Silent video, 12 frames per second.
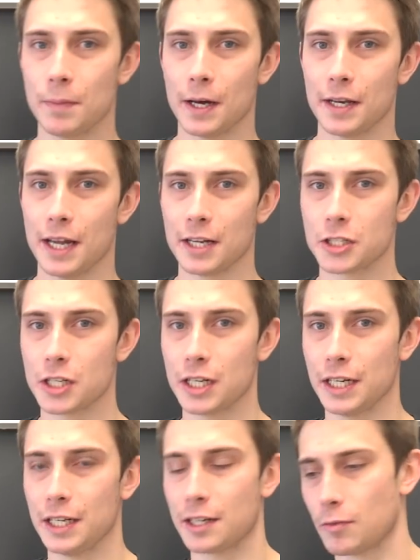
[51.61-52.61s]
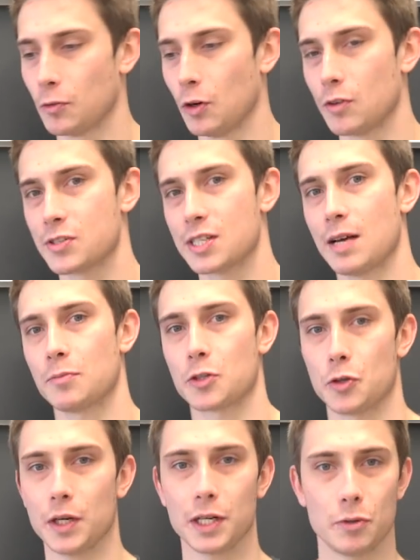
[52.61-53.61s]
but actually it involves some
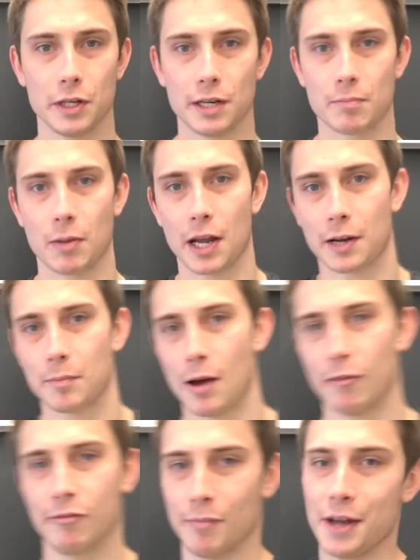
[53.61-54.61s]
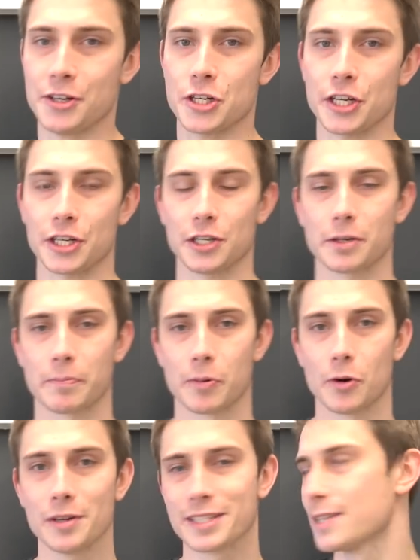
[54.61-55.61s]
trickery and black math magic in the
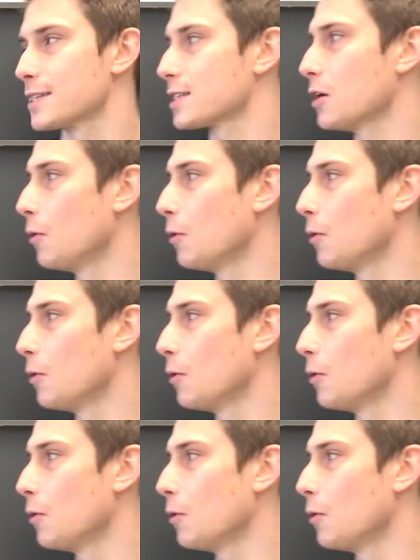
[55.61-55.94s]
process.